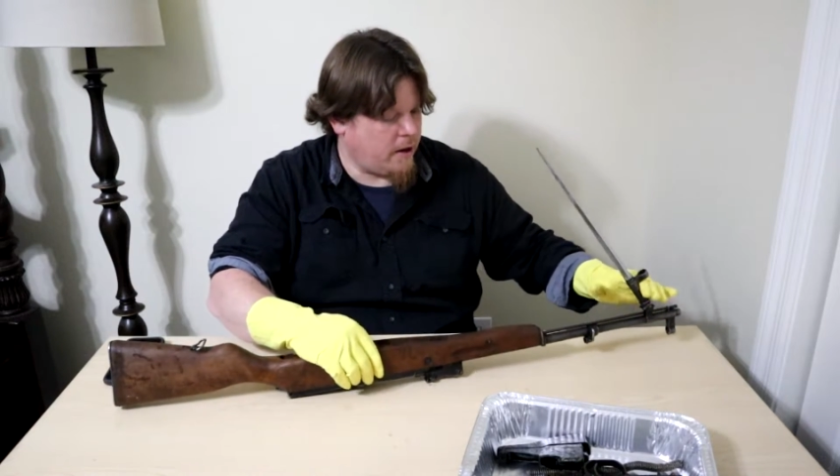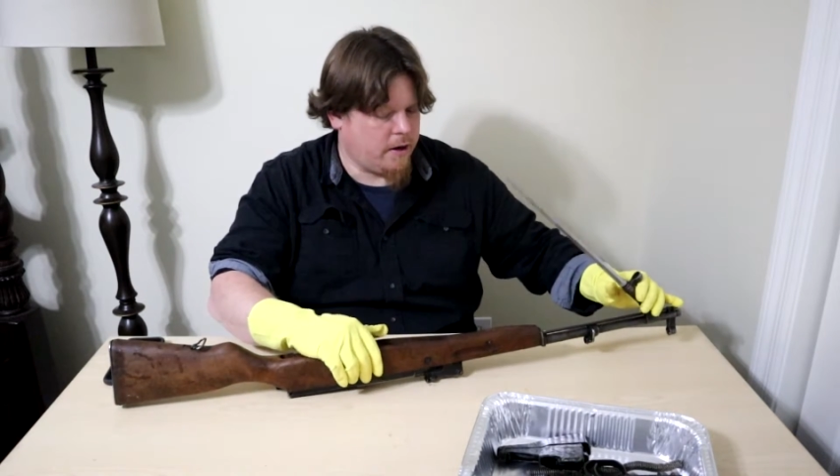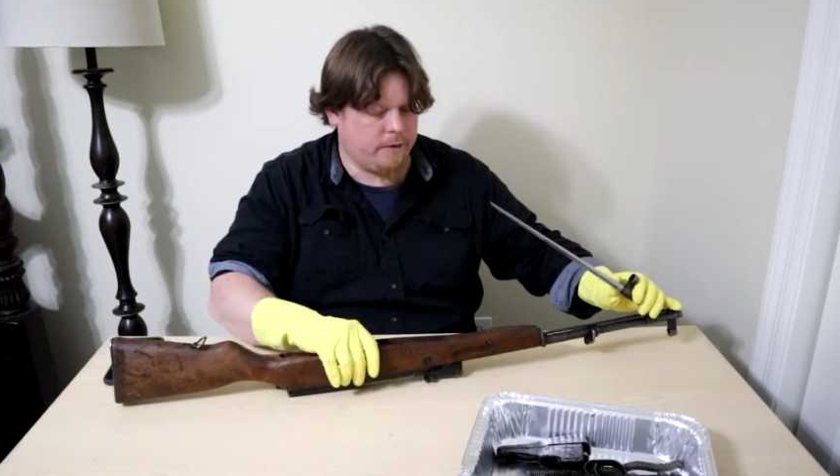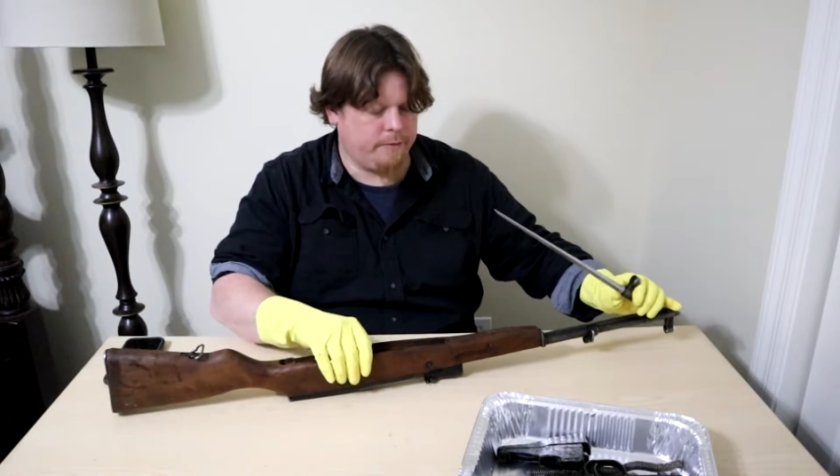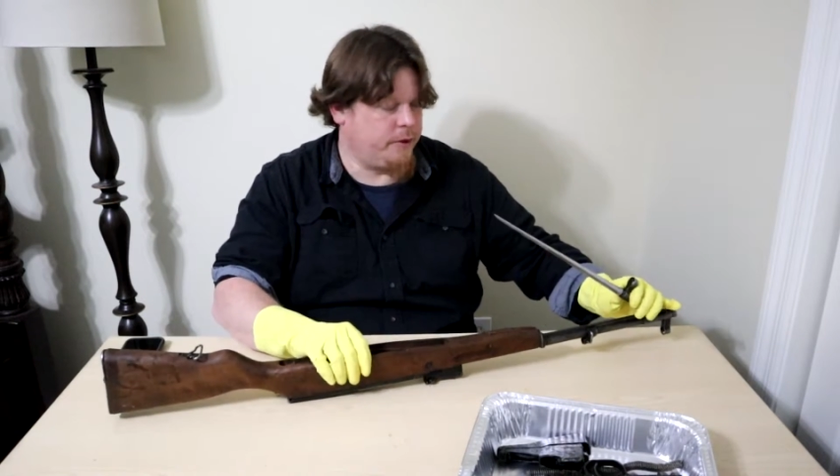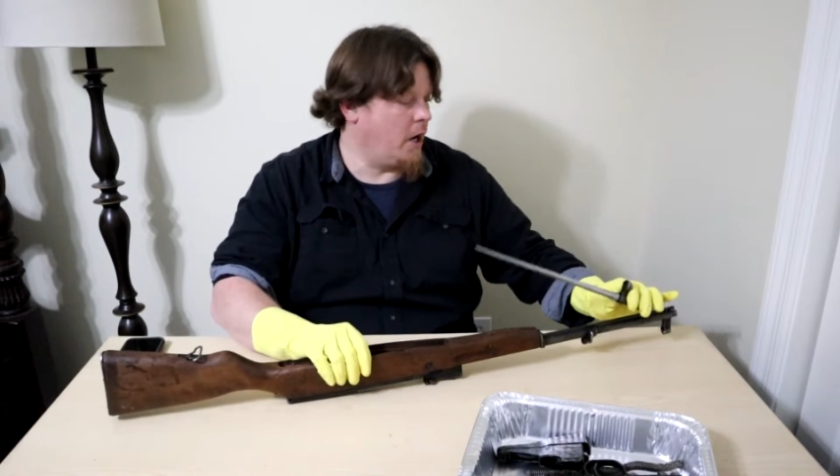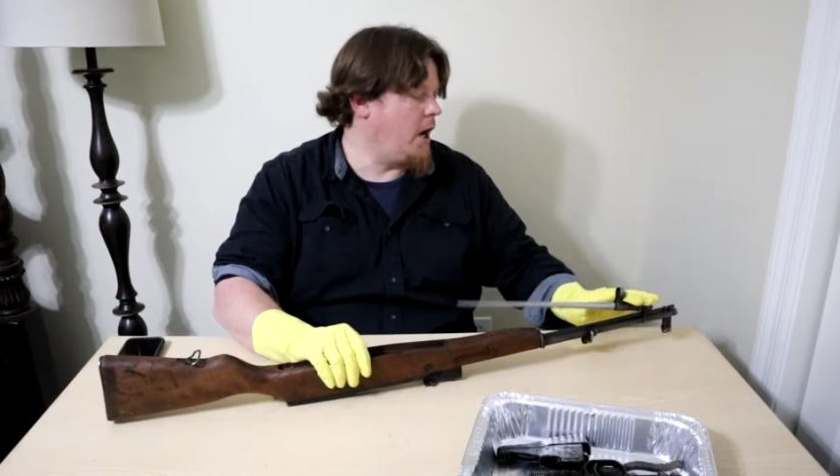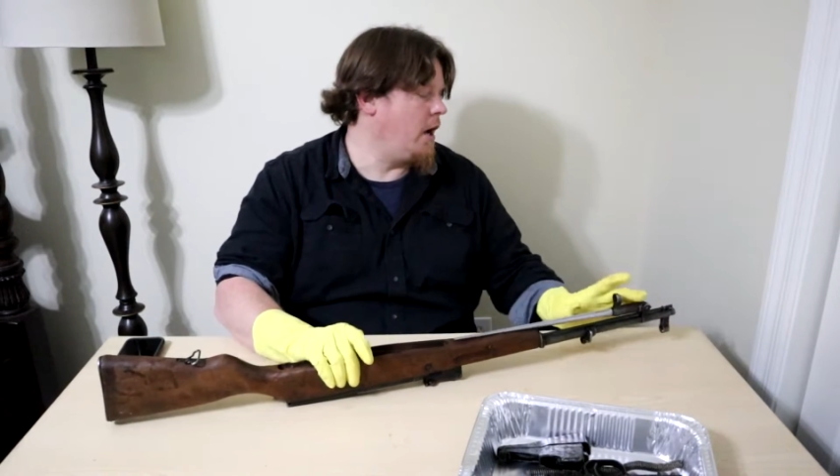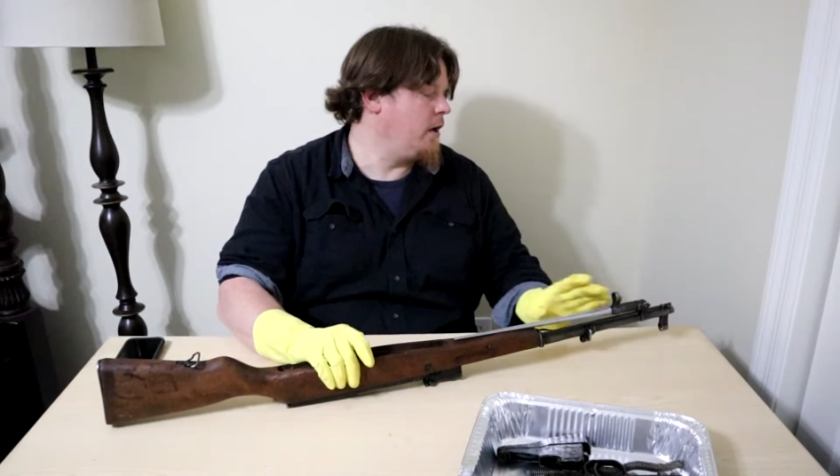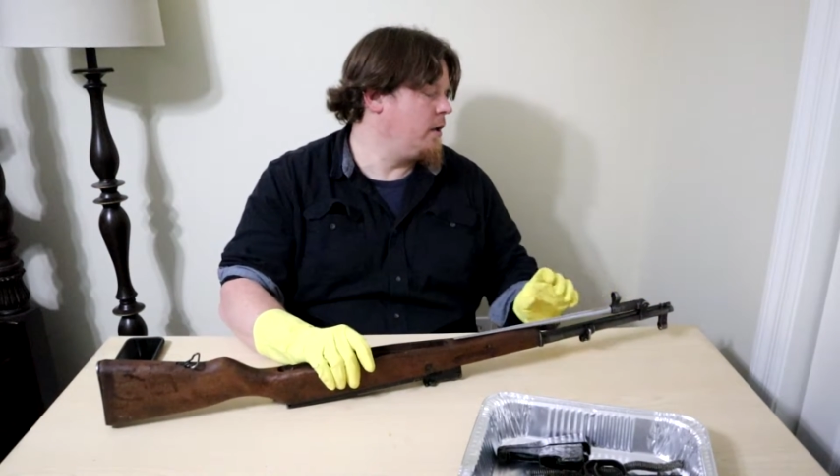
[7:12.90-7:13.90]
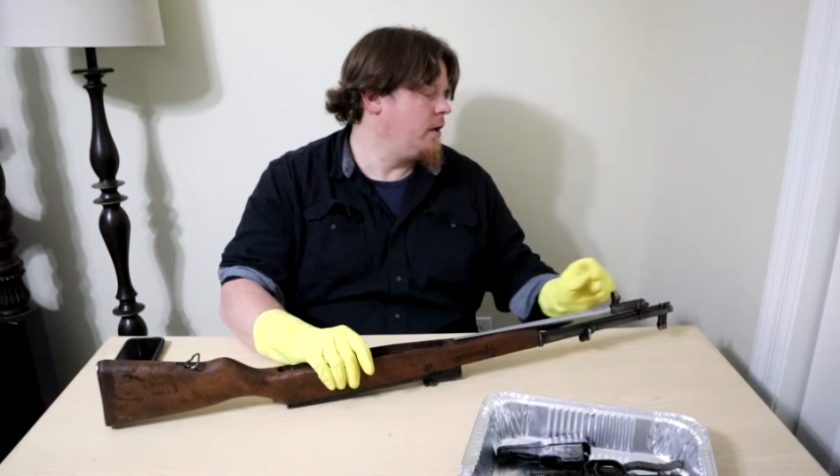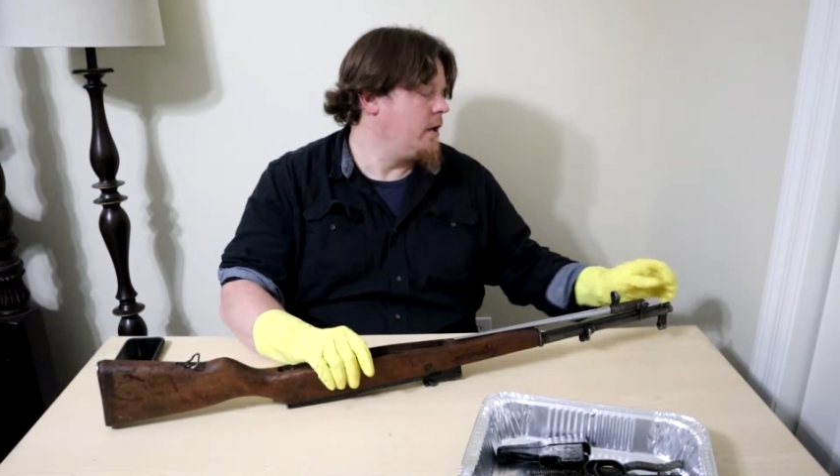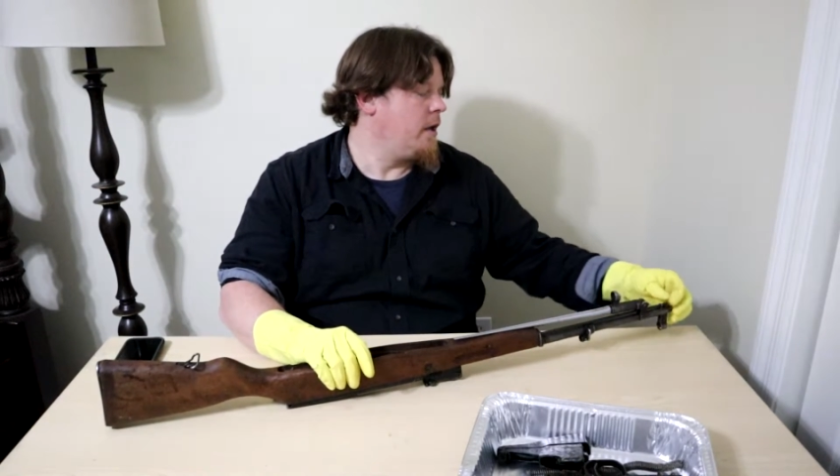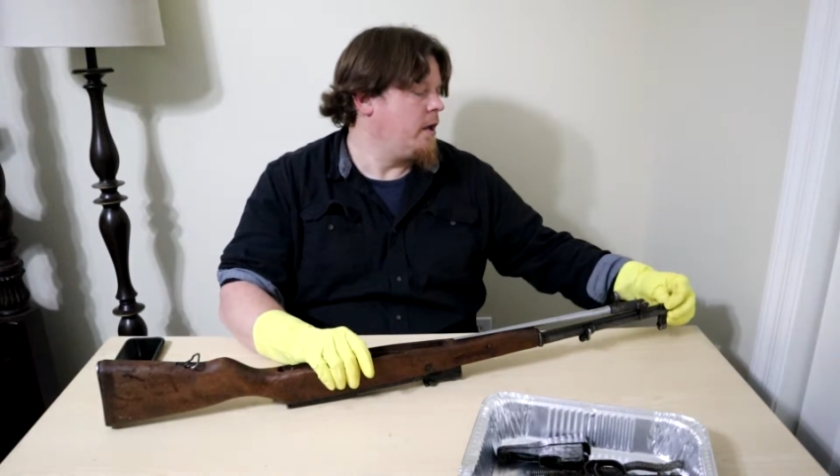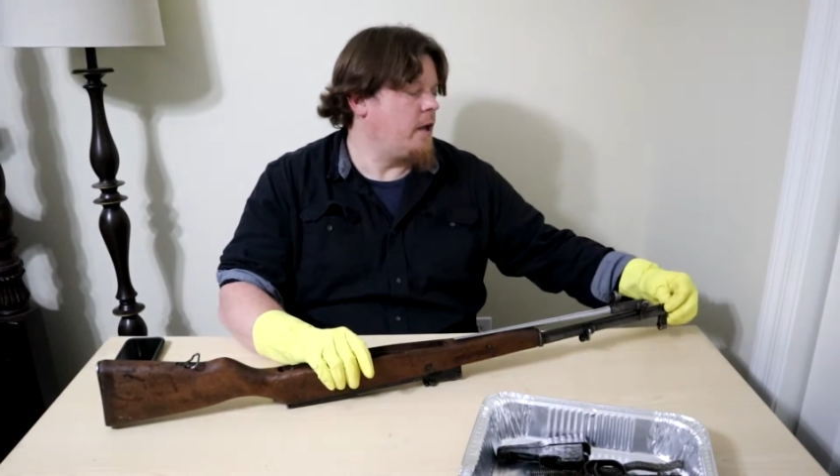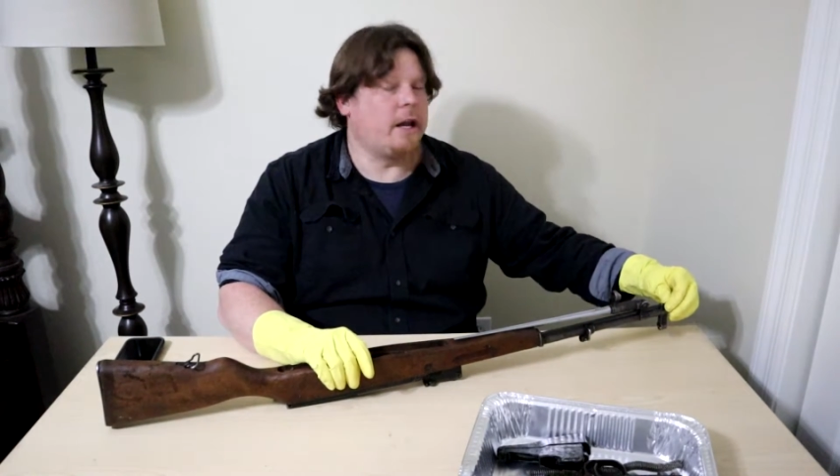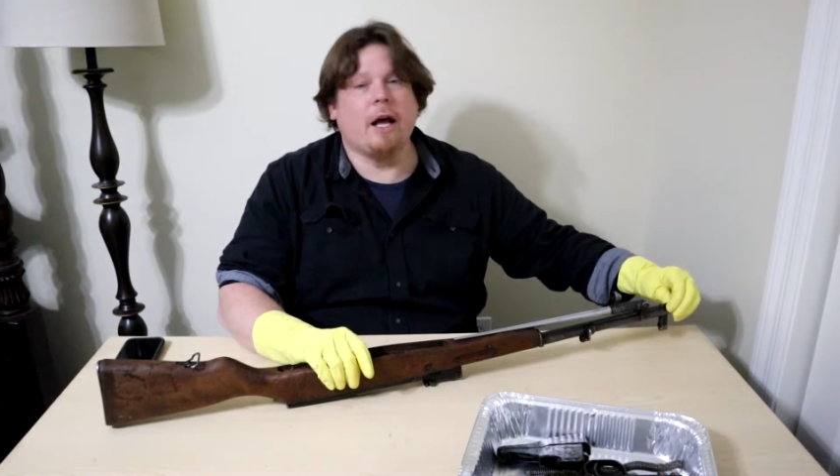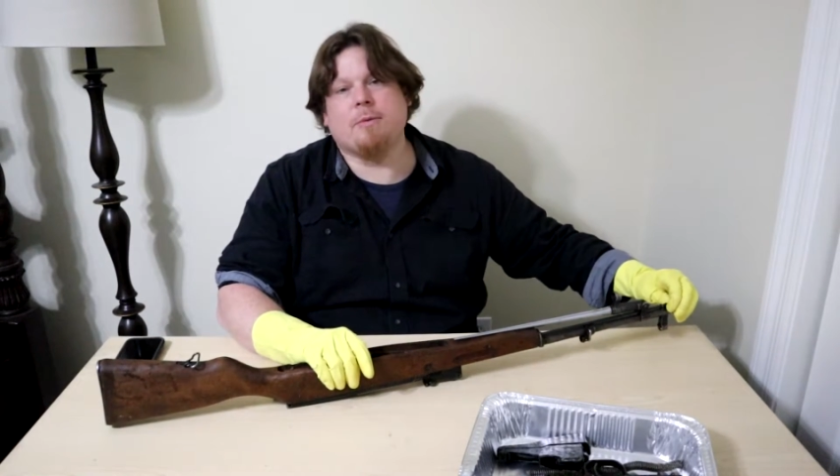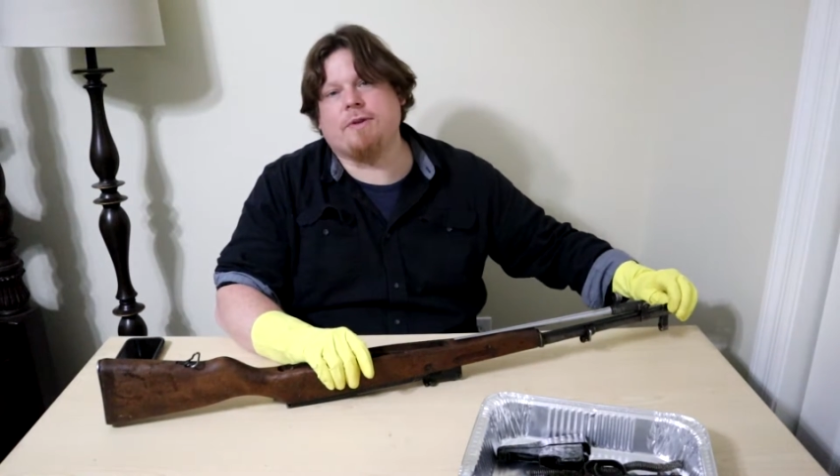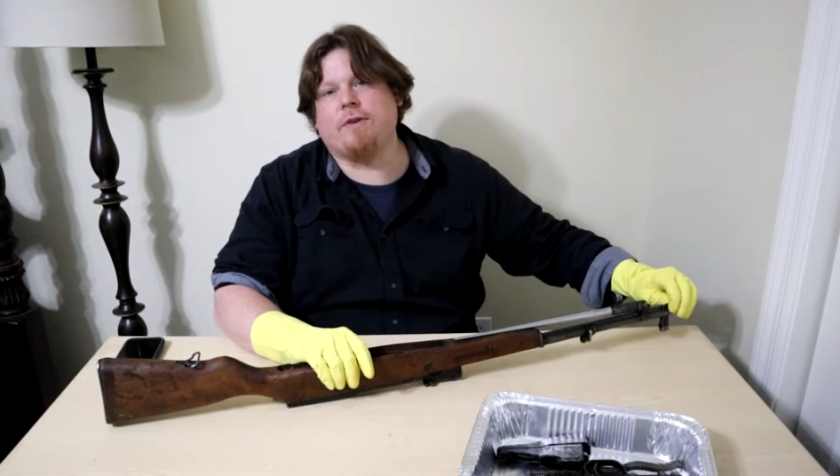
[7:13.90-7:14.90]
Oh, duh. It
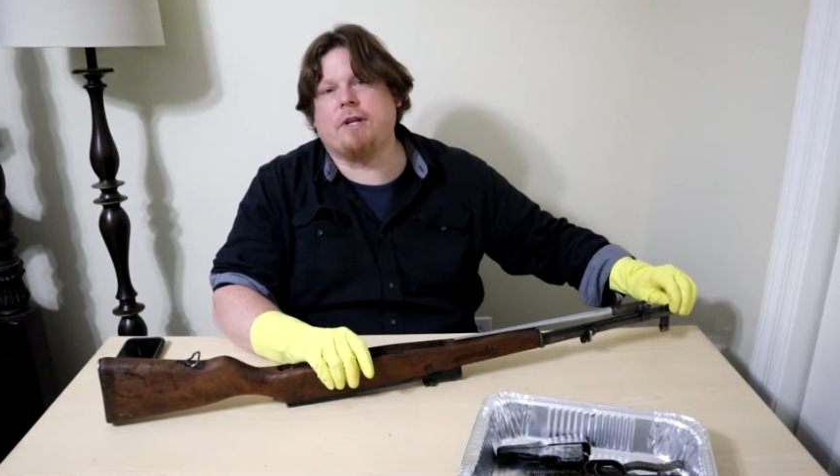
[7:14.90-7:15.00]
helps if you